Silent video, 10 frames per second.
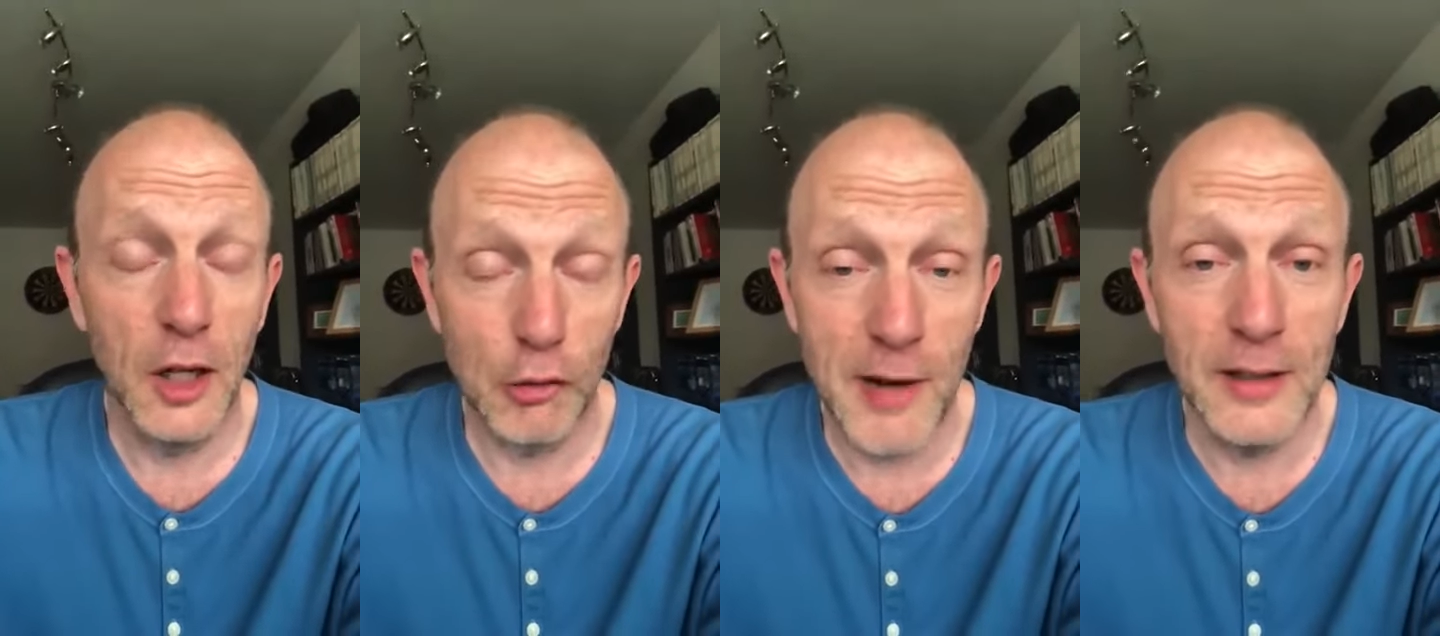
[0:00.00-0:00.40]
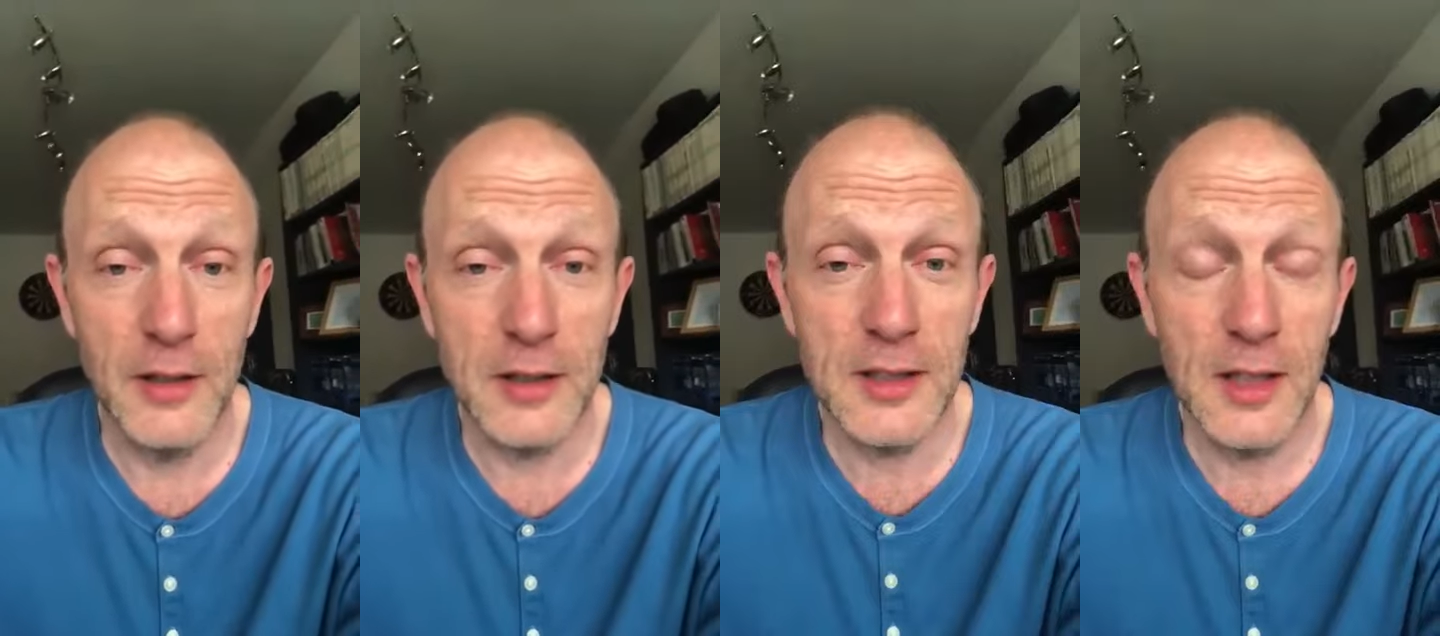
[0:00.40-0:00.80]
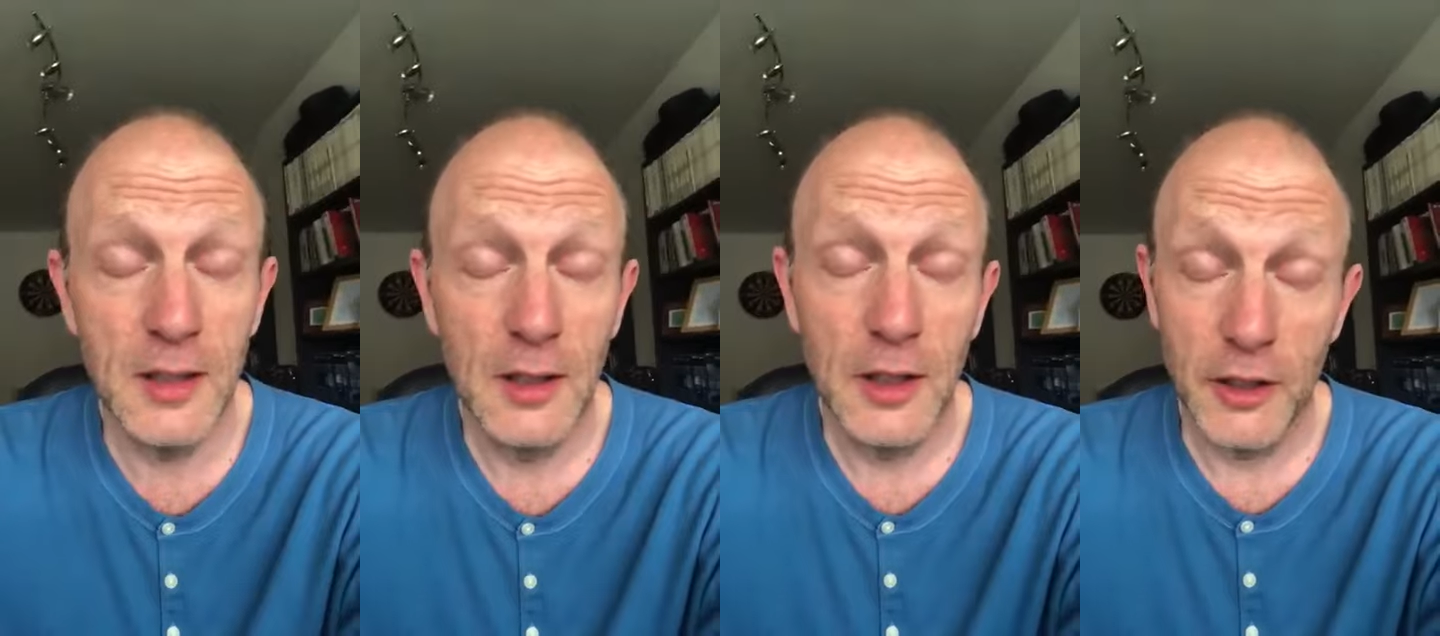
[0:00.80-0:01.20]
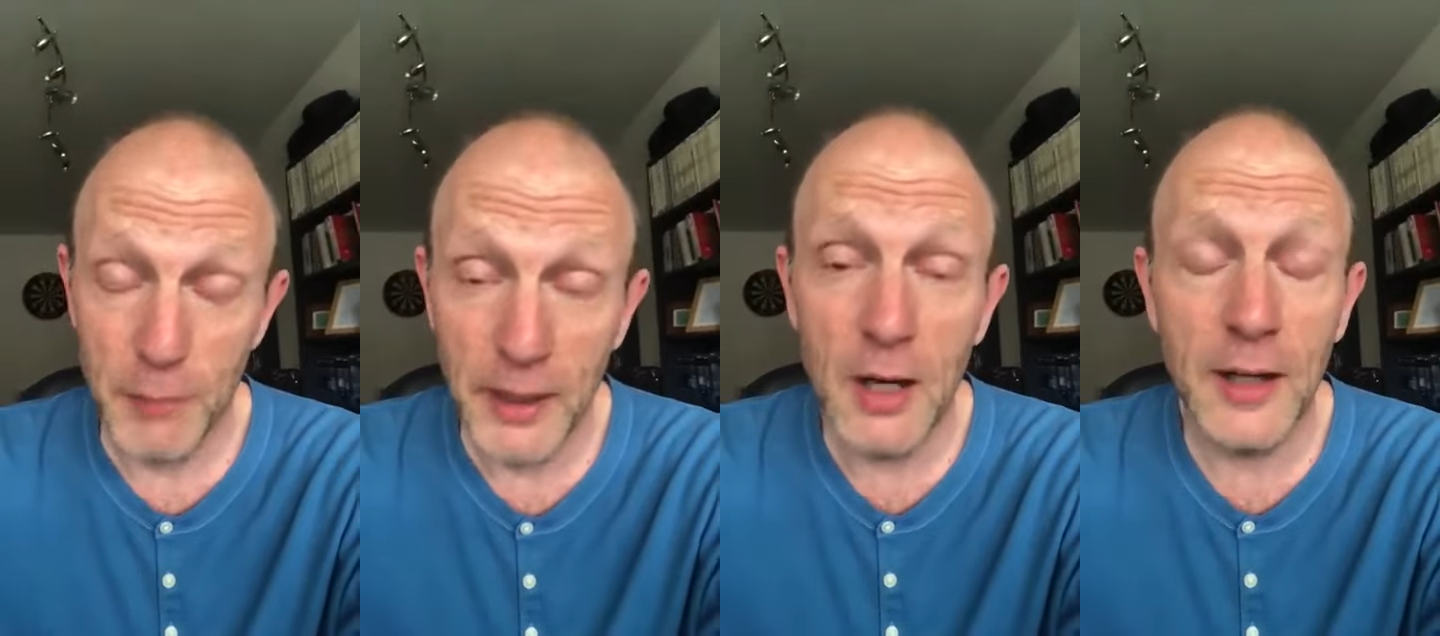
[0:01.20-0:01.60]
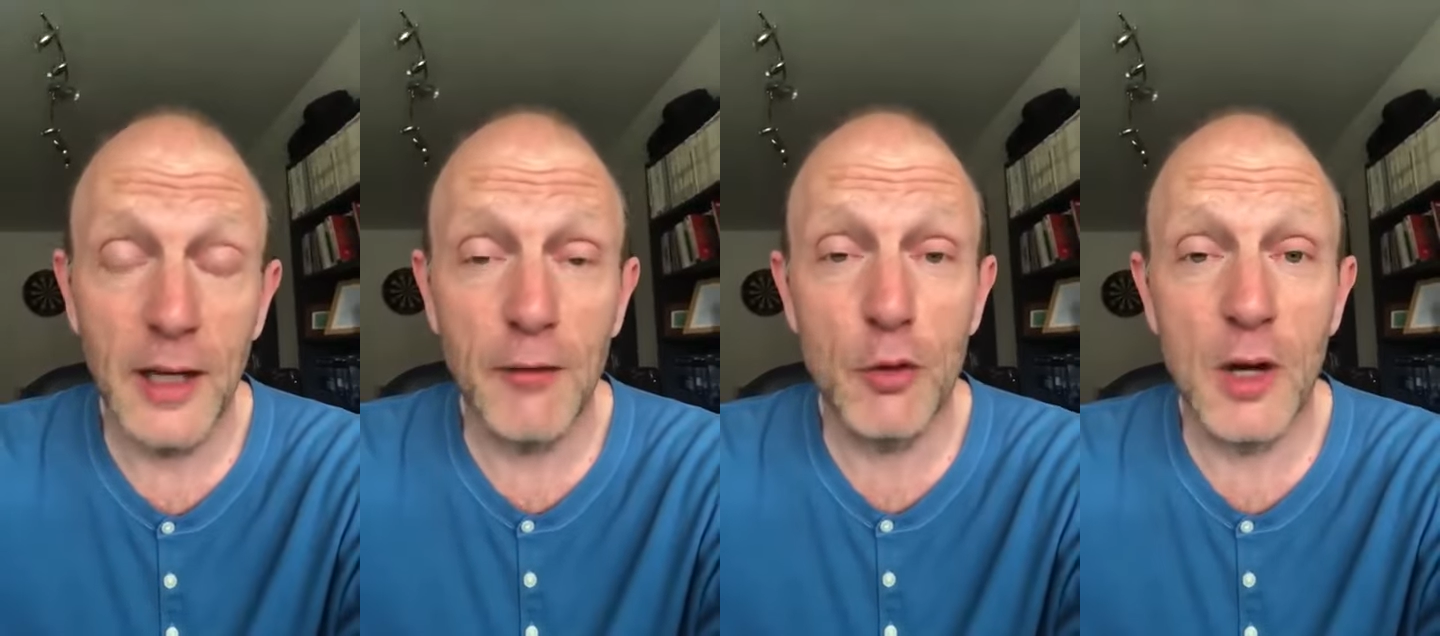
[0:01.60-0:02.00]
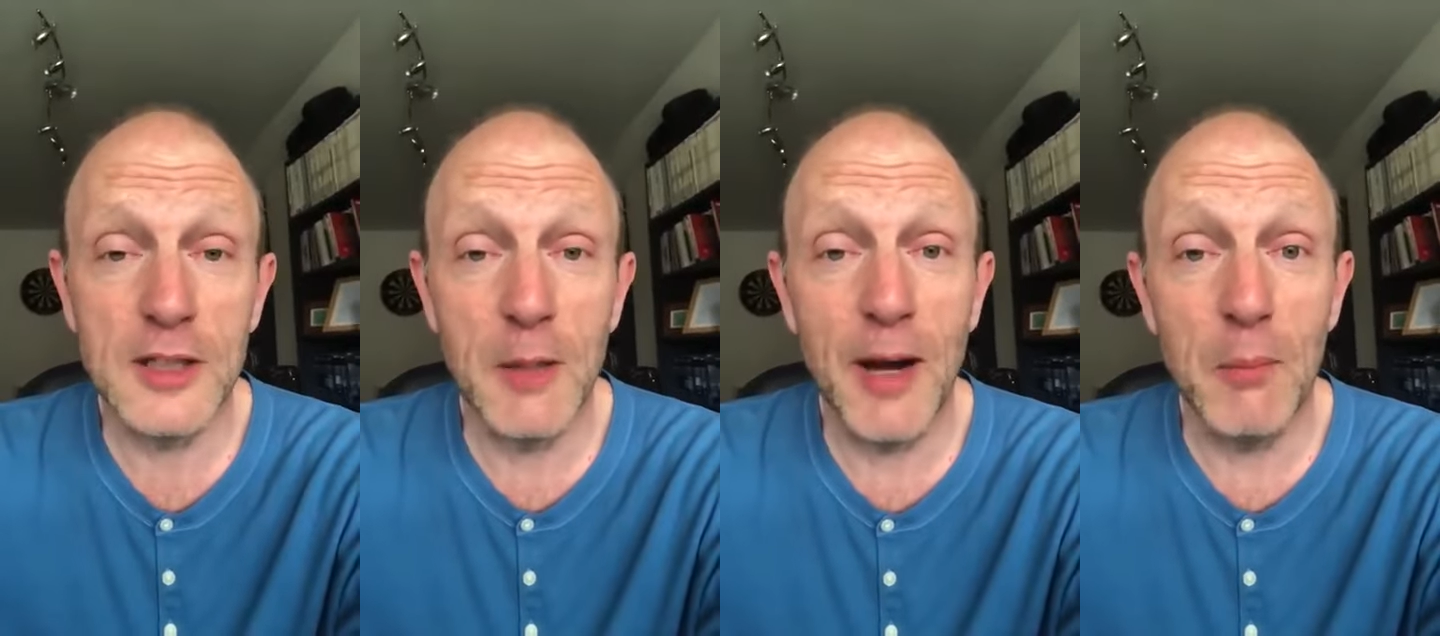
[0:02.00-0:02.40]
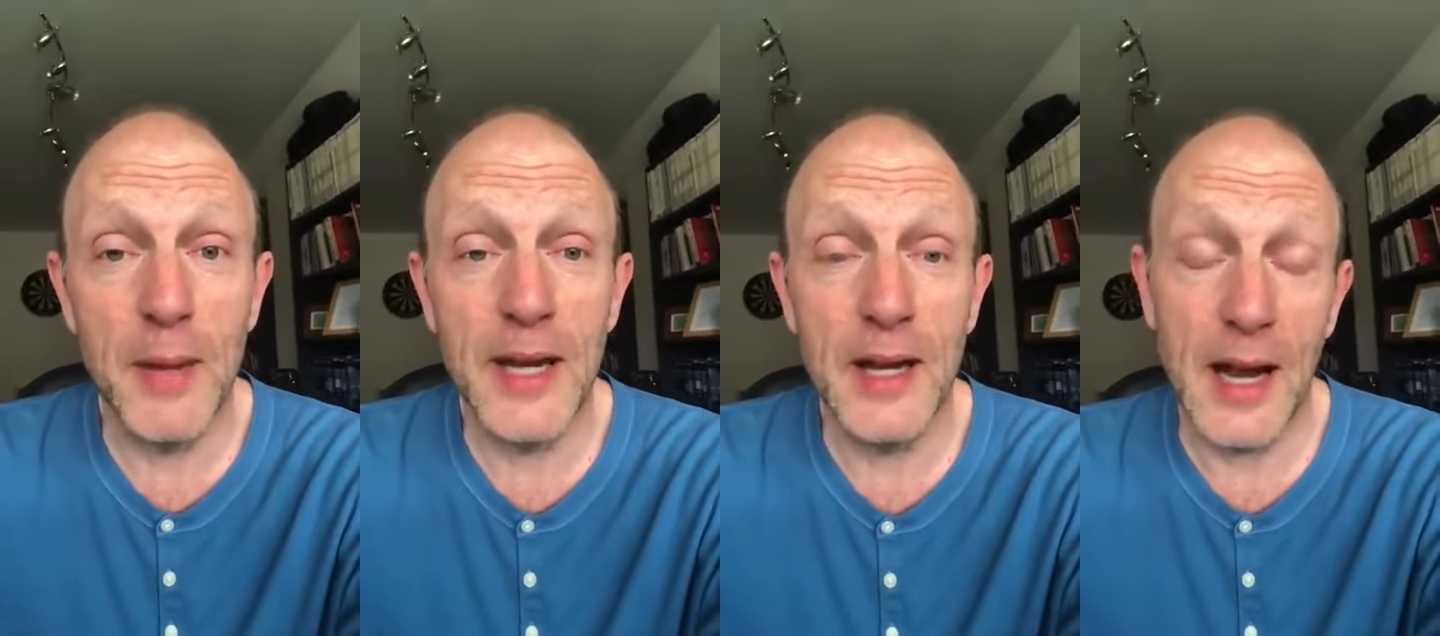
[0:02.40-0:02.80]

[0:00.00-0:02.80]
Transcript: horrendous. You've been kind enough to ask about me,